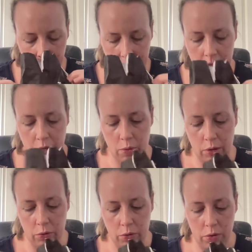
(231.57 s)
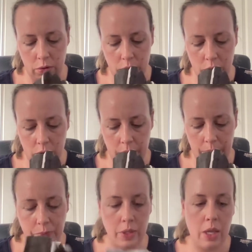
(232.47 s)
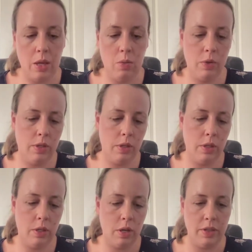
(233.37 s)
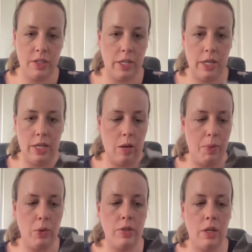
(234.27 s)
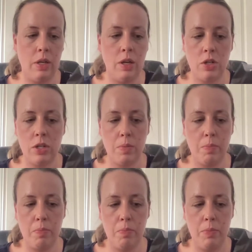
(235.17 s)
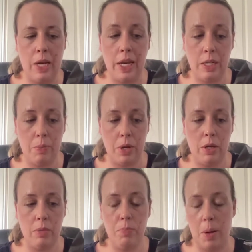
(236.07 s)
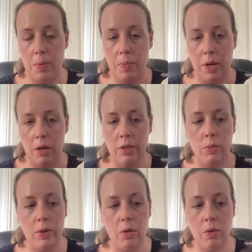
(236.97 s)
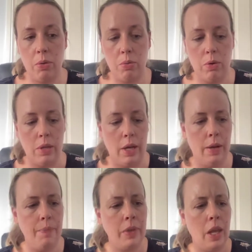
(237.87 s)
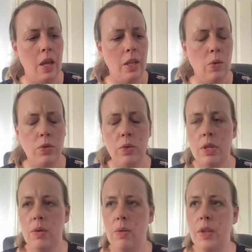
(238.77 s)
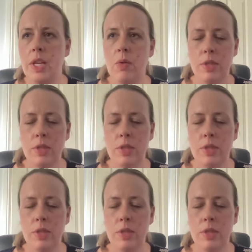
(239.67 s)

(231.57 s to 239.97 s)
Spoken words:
kicking around for a long time, was, you can't see it now, but it was a Lush Ladybird bubble bar, so we got through that. There was also, I think it was